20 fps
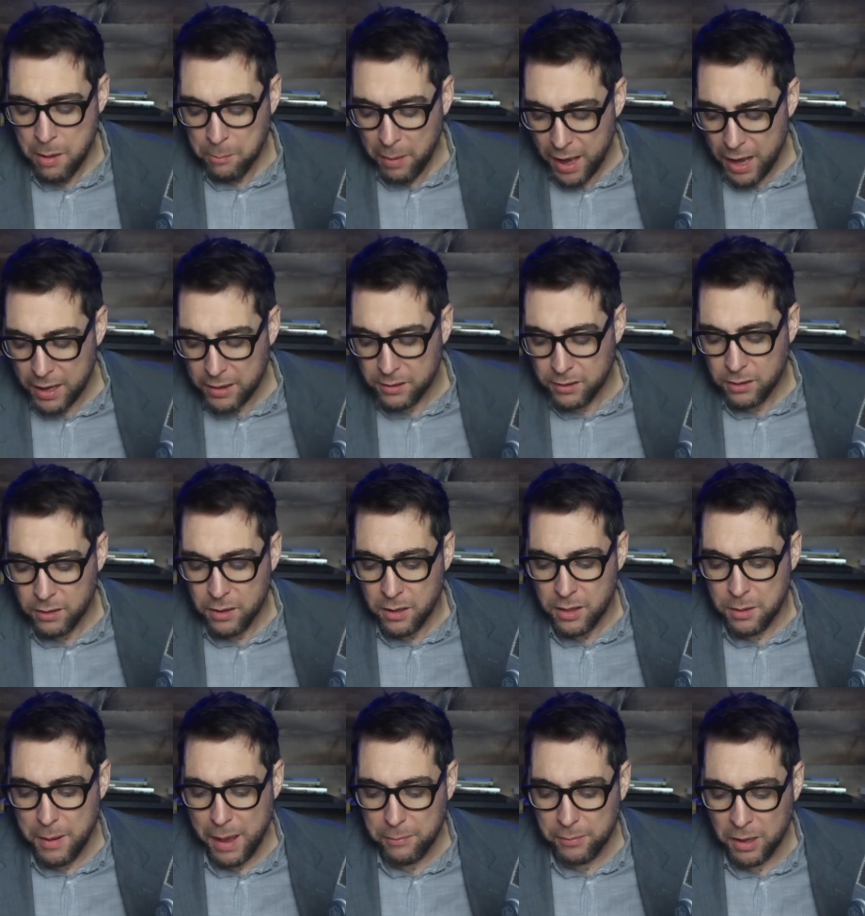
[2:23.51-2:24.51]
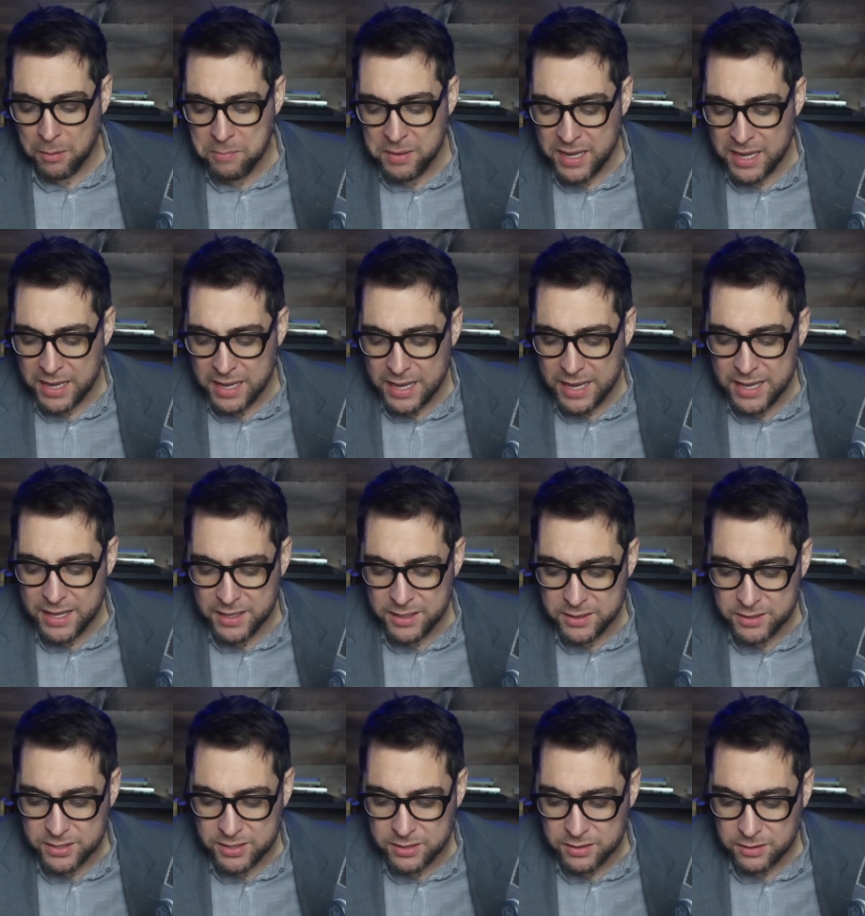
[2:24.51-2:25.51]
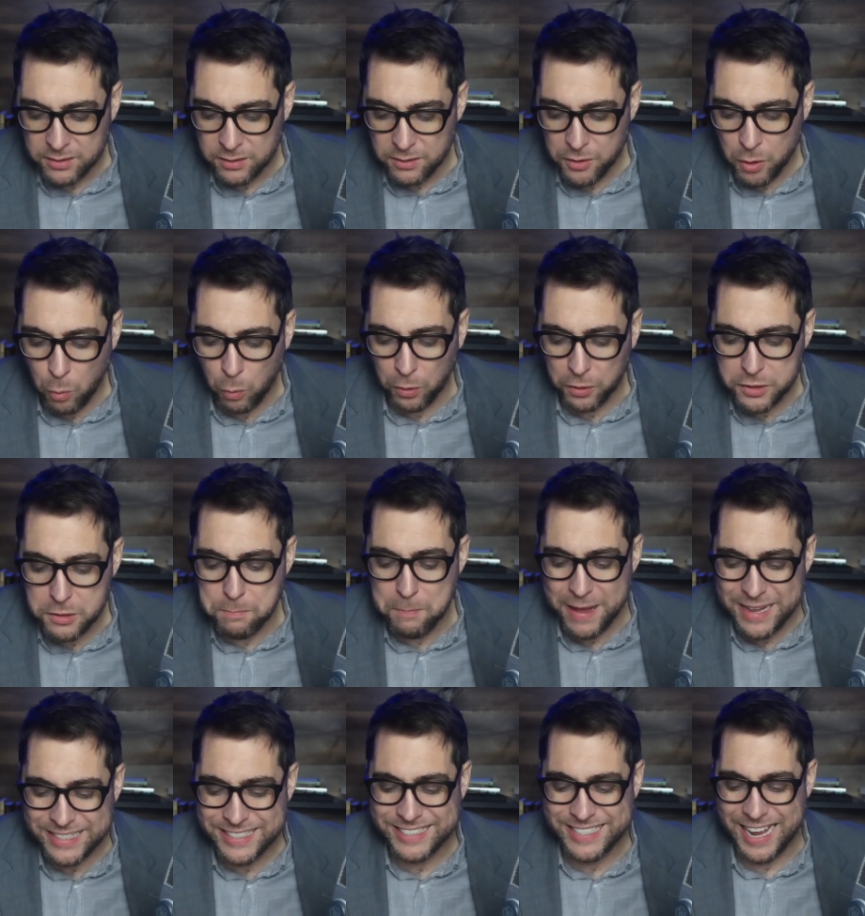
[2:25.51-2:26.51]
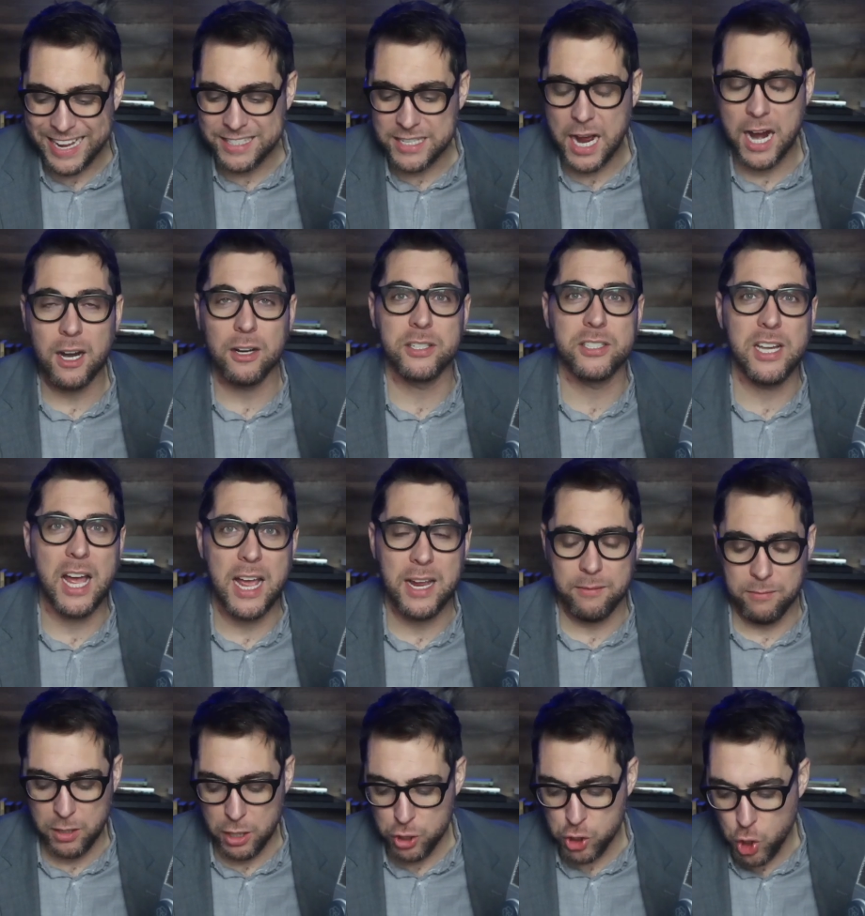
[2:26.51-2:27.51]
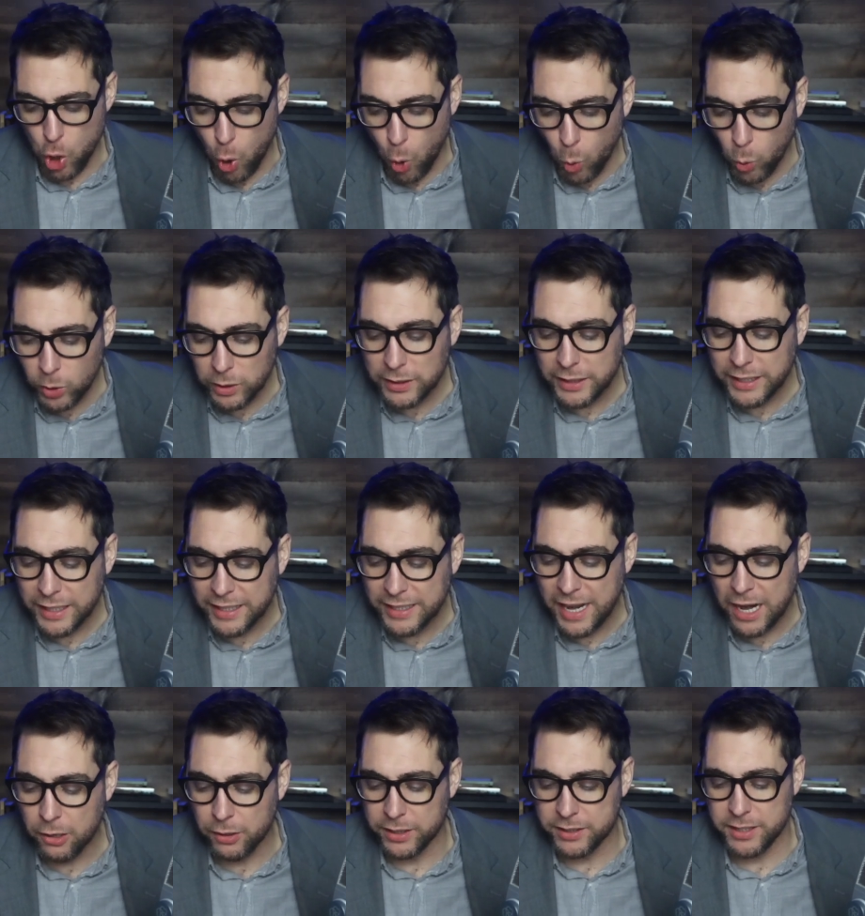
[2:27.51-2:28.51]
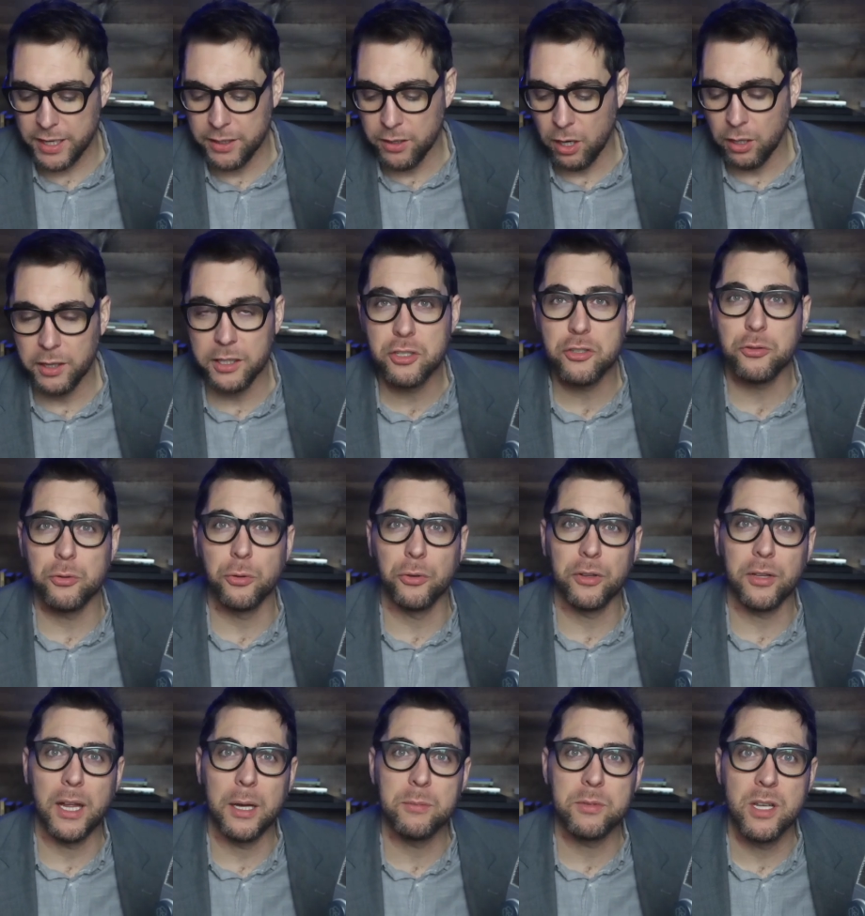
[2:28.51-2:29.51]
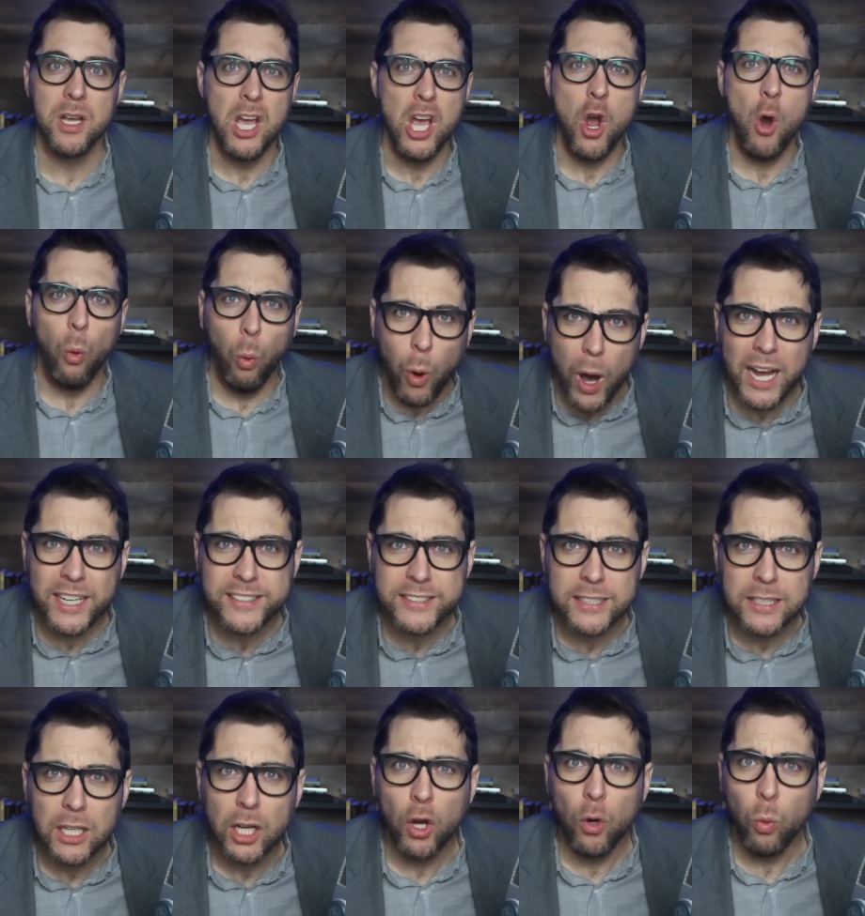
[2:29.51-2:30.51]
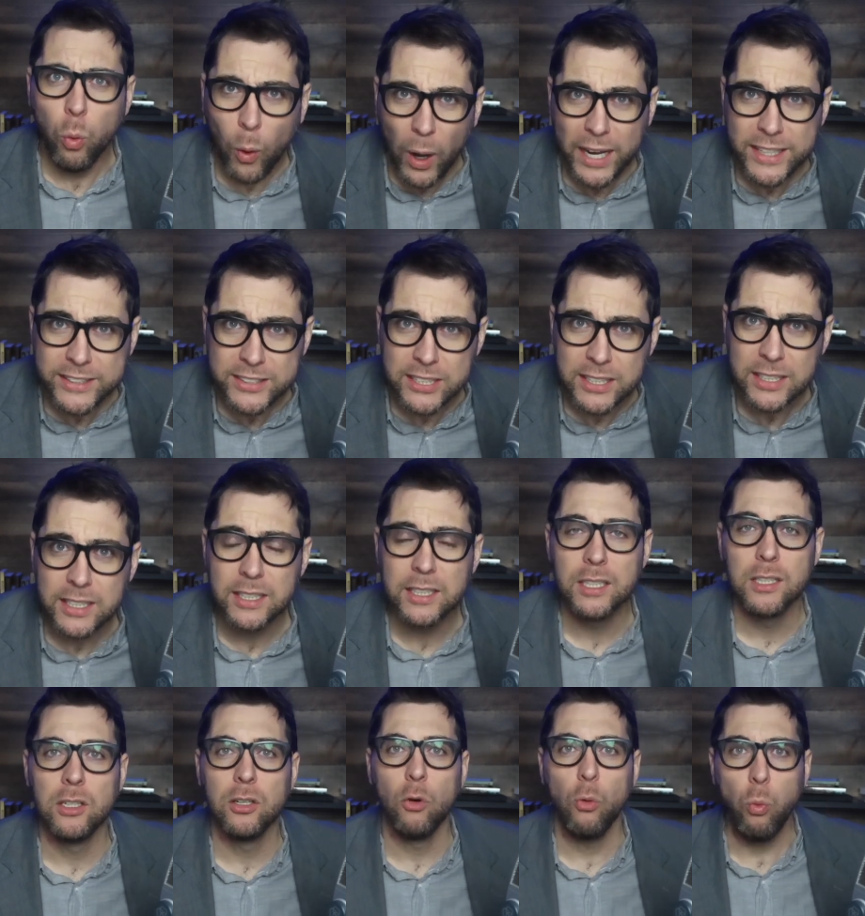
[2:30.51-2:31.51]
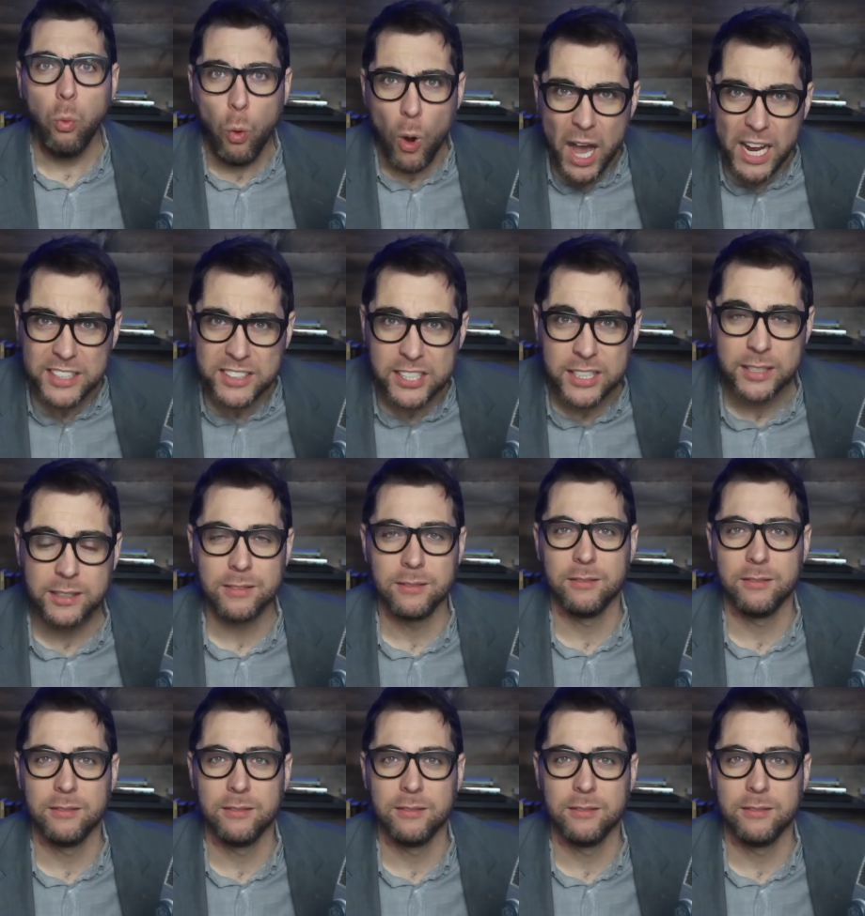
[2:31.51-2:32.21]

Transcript: But the Babylon Bee is the world's best satire site, totally inerrant in all its truth claims. What? What? What?